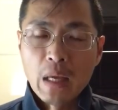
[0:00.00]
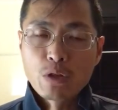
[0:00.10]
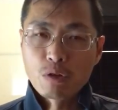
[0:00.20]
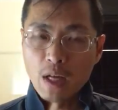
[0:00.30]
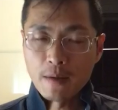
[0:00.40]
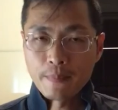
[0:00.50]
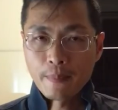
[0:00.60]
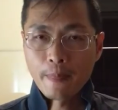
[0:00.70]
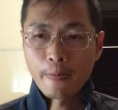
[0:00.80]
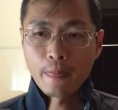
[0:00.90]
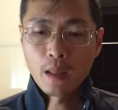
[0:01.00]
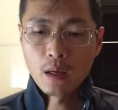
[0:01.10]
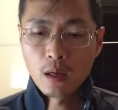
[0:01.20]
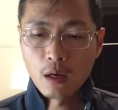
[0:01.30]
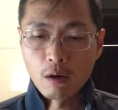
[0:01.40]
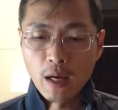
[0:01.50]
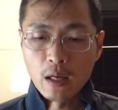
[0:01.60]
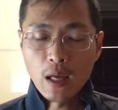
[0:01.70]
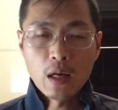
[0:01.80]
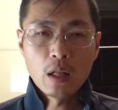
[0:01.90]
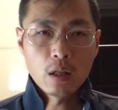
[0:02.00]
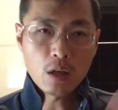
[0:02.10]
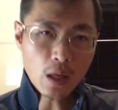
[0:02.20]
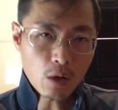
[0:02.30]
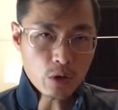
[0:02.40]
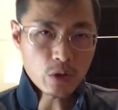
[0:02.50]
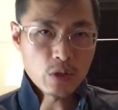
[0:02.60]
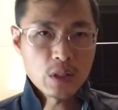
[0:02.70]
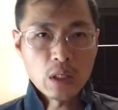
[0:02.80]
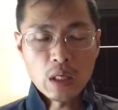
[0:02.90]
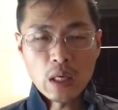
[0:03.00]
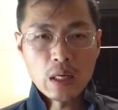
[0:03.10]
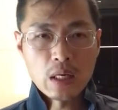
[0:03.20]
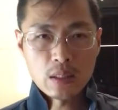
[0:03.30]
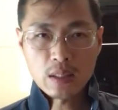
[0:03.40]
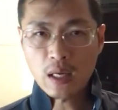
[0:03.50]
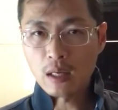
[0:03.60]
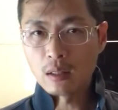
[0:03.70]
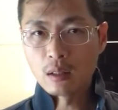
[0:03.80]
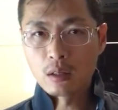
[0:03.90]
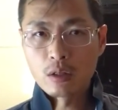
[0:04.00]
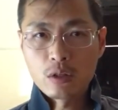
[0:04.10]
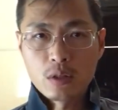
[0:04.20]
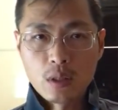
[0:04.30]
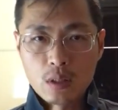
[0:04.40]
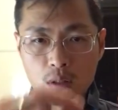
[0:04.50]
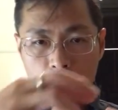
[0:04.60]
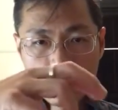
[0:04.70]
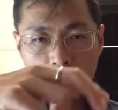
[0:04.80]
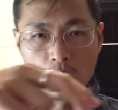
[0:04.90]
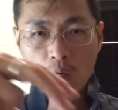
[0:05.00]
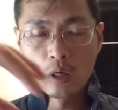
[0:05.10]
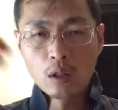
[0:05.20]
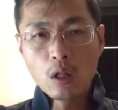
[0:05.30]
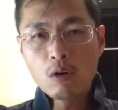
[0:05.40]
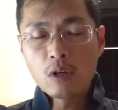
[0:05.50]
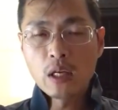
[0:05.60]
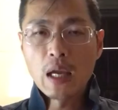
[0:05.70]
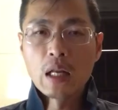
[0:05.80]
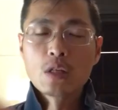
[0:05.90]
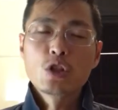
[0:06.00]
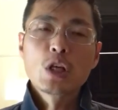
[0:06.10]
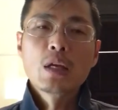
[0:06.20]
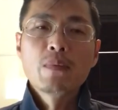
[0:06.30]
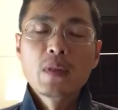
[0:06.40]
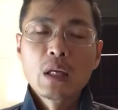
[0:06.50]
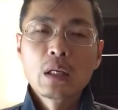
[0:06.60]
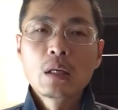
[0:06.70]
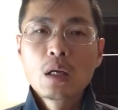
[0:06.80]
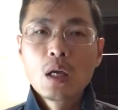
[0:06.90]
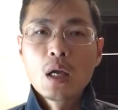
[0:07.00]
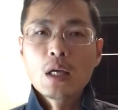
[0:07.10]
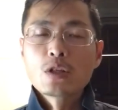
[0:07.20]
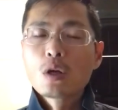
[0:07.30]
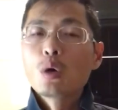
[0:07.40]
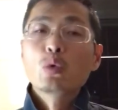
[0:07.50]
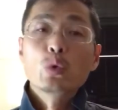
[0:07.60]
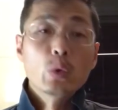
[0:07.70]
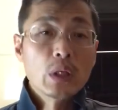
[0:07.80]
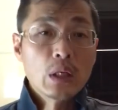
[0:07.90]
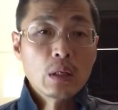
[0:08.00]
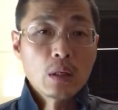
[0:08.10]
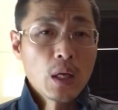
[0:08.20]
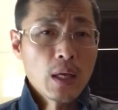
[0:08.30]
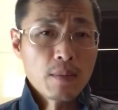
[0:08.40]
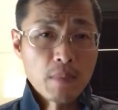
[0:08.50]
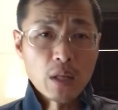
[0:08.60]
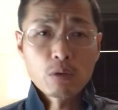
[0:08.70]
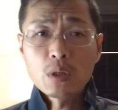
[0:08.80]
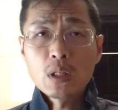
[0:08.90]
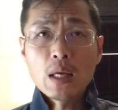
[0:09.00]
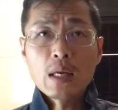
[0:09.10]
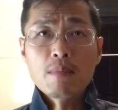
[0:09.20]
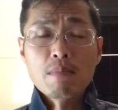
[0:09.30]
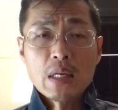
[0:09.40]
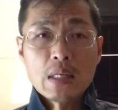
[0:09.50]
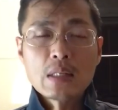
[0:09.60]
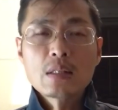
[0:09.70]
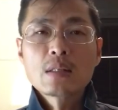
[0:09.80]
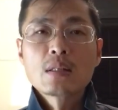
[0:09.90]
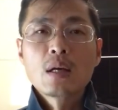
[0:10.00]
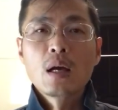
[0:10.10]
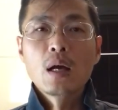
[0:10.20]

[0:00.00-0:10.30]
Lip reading: matriarch, right? And you can also see in his hand there's this elongated shaped thing. It's called Ru Yi. In Mandarin, it means